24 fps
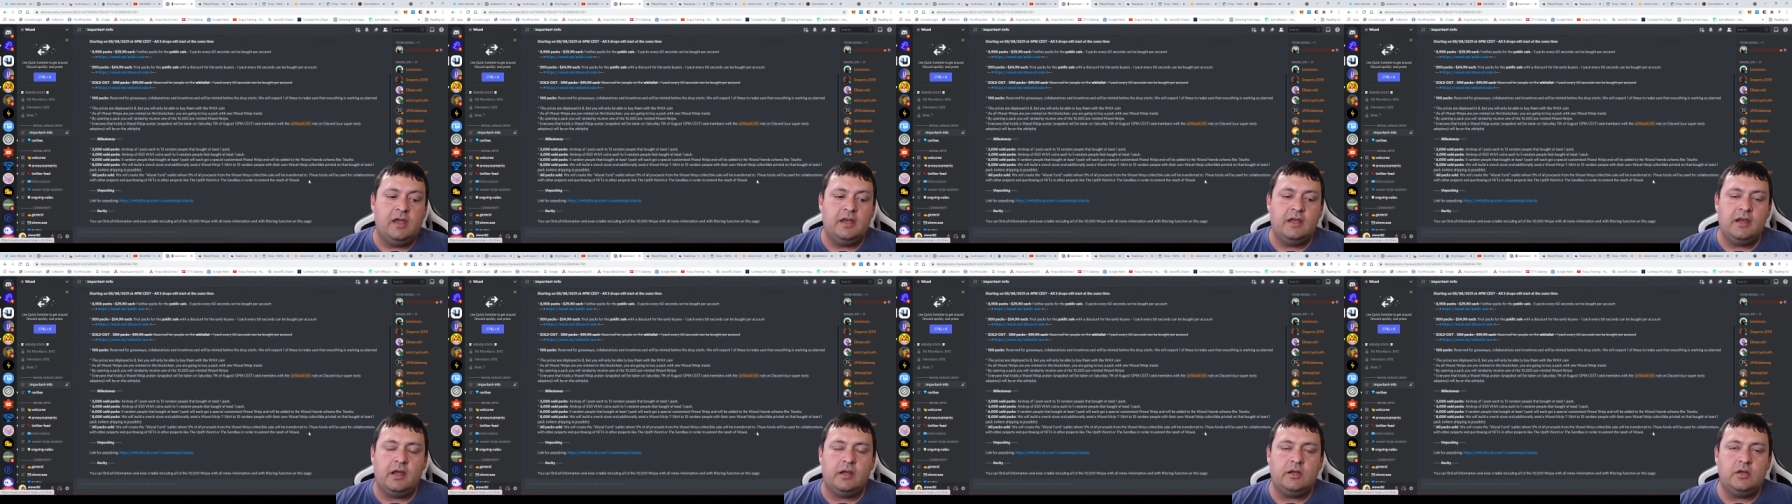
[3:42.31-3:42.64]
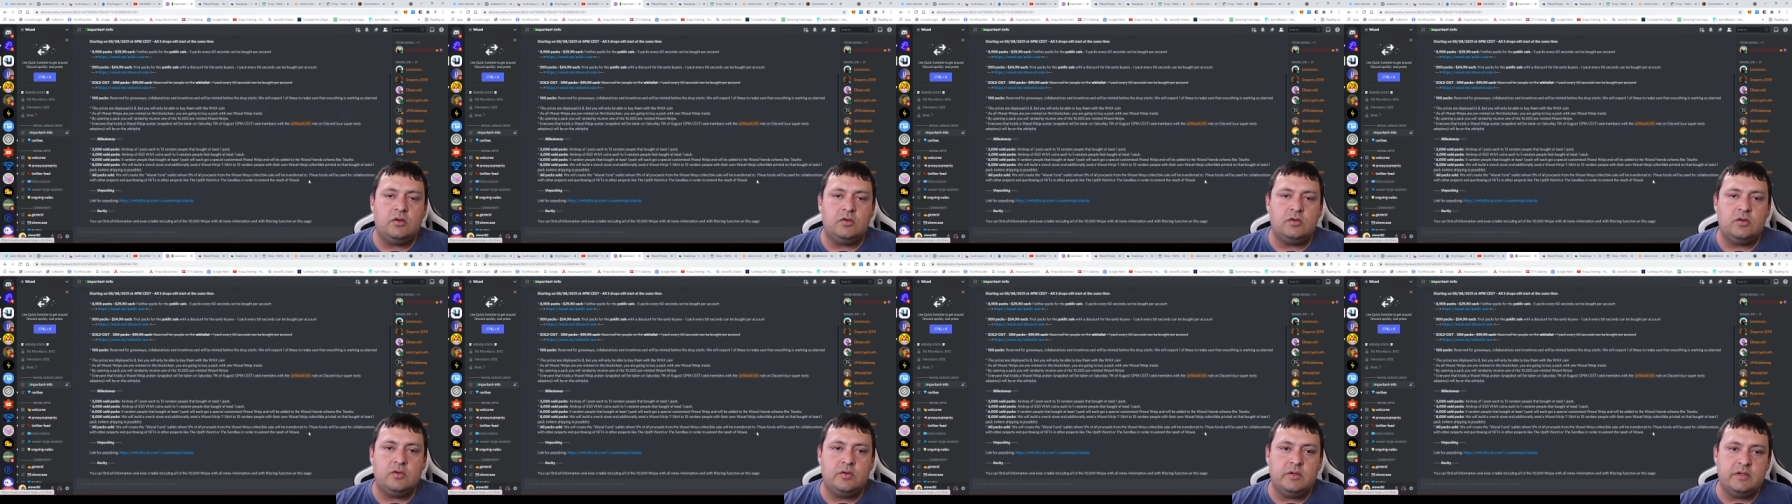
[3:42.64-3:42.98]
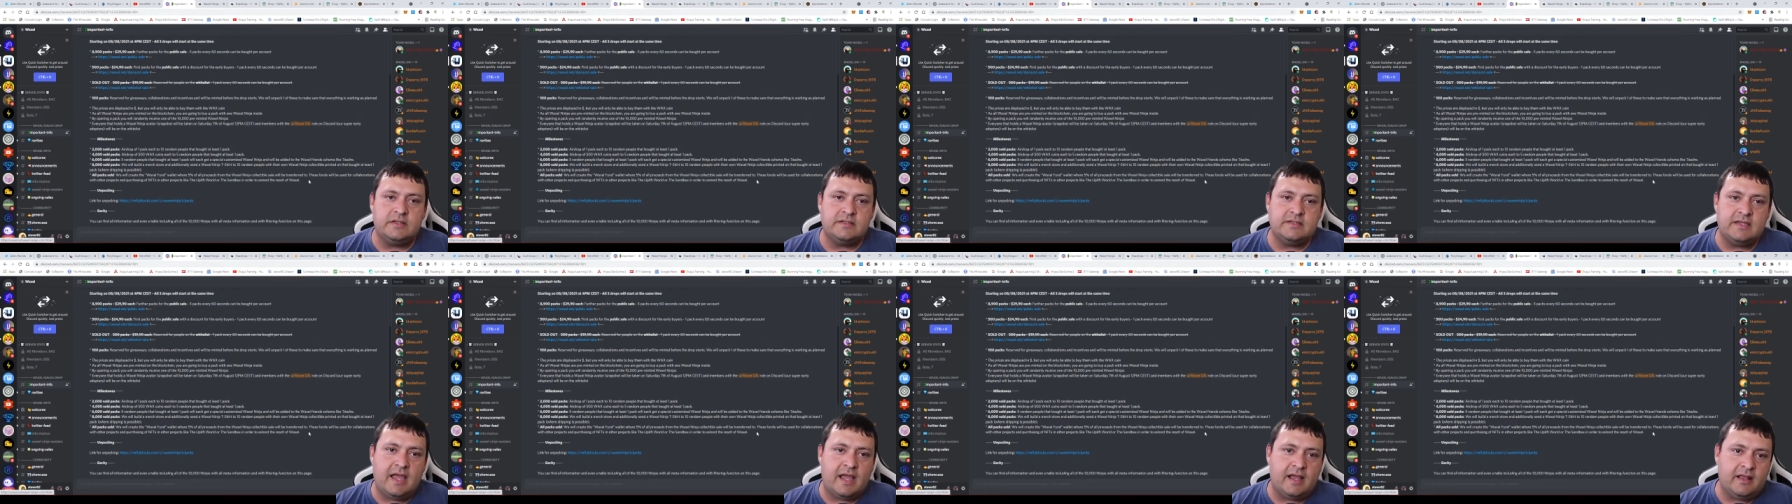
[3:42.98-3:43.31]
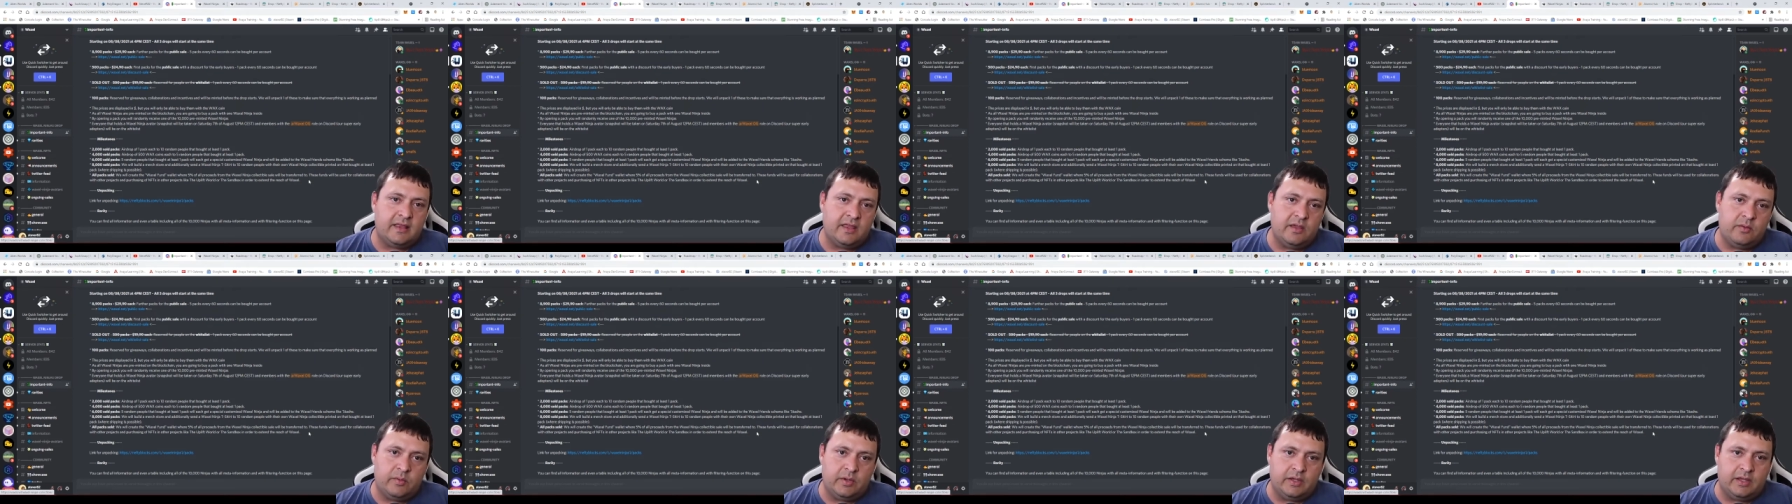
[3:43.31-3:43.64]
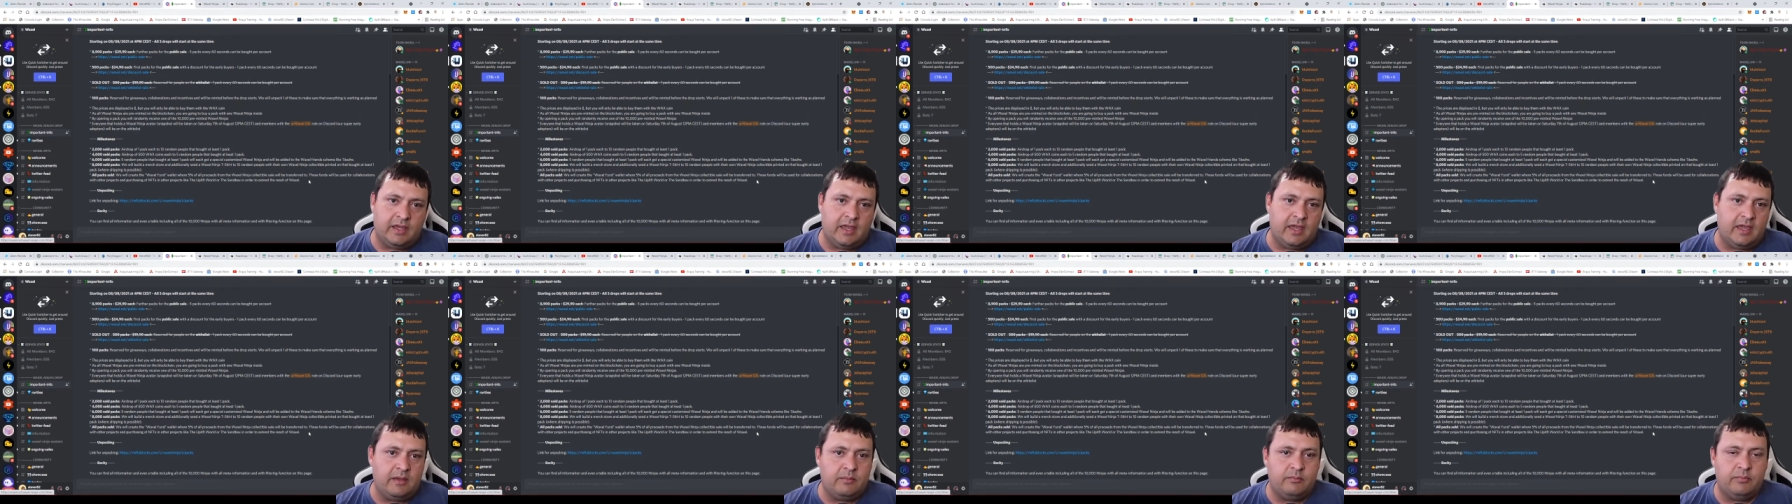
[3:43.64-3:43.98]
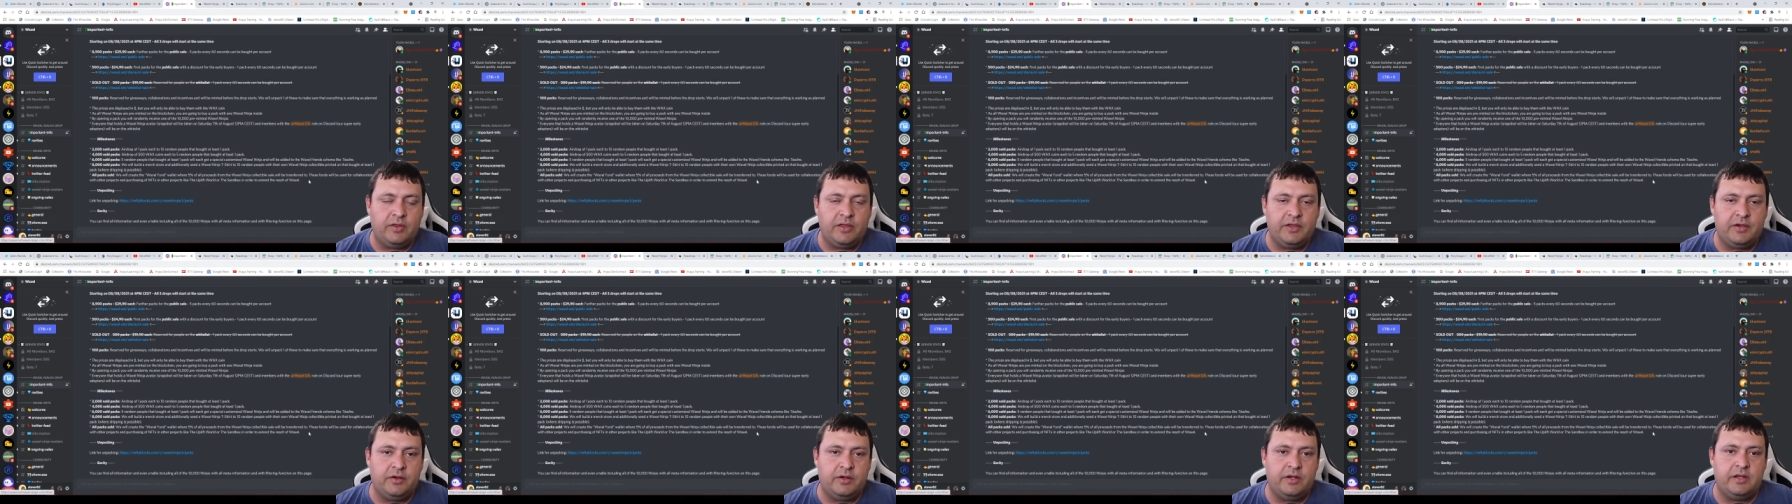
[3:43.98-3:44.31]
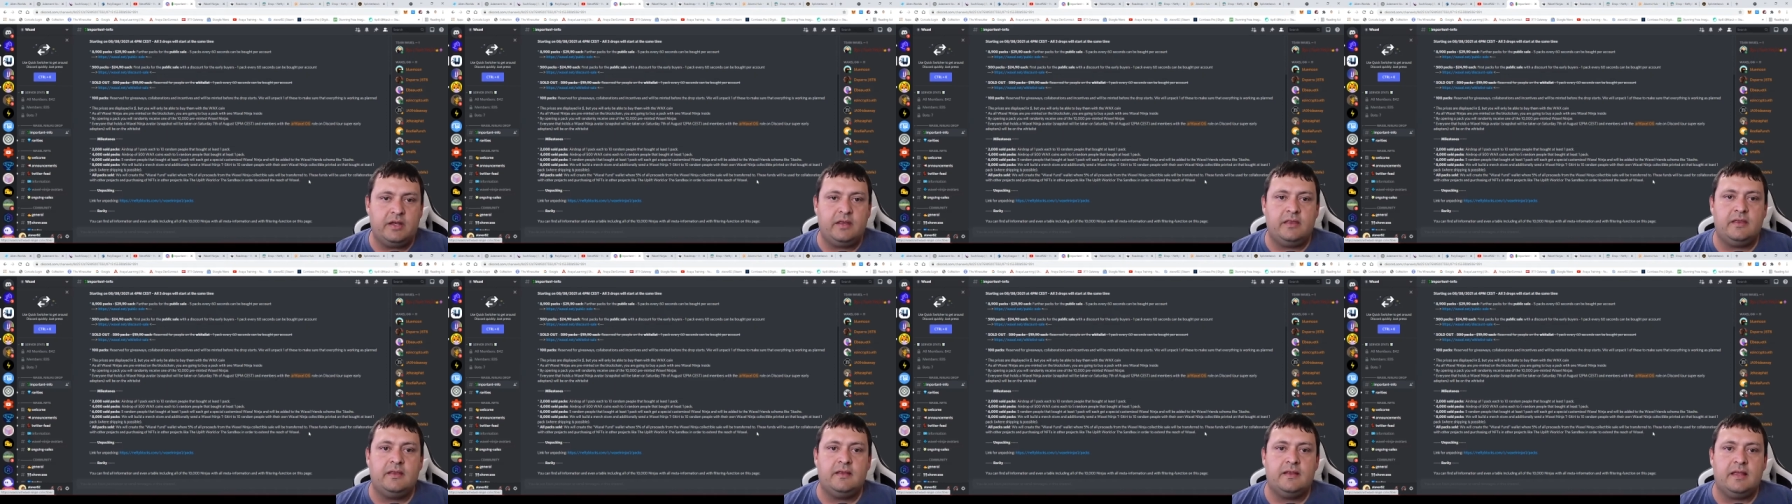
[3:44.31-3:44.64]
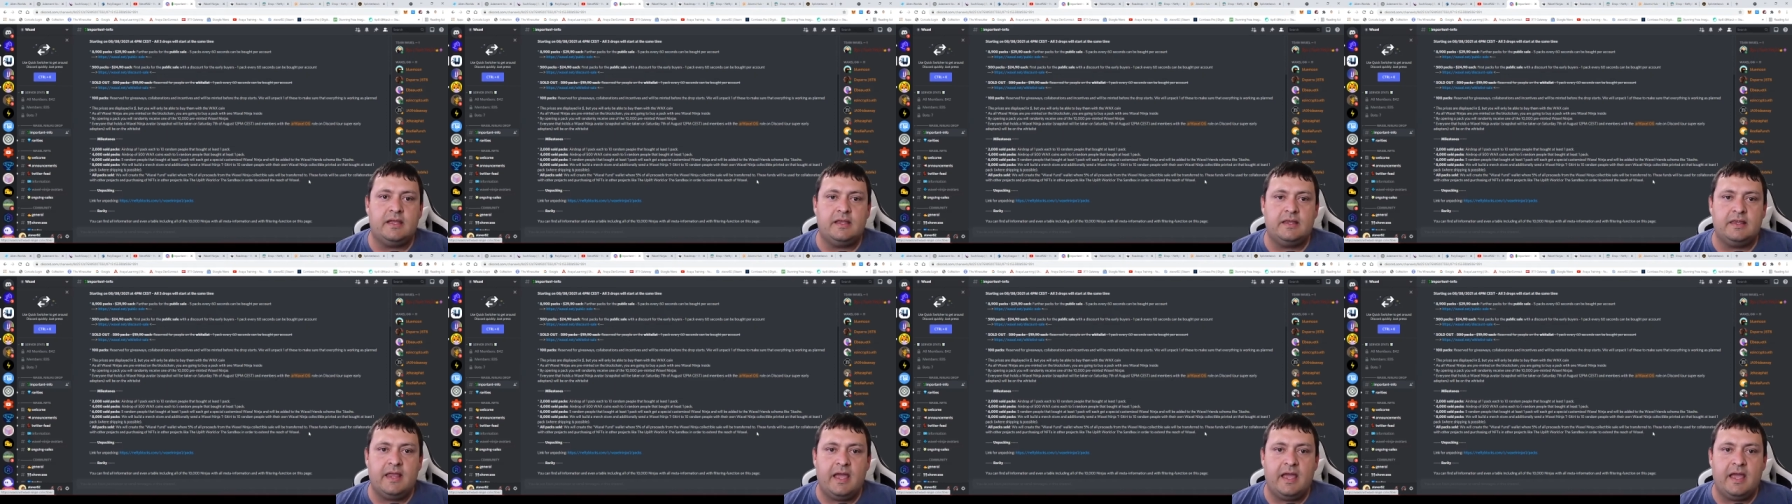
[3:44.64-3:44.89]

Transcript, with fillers: Now, I don't know exactly what gameplay or anything like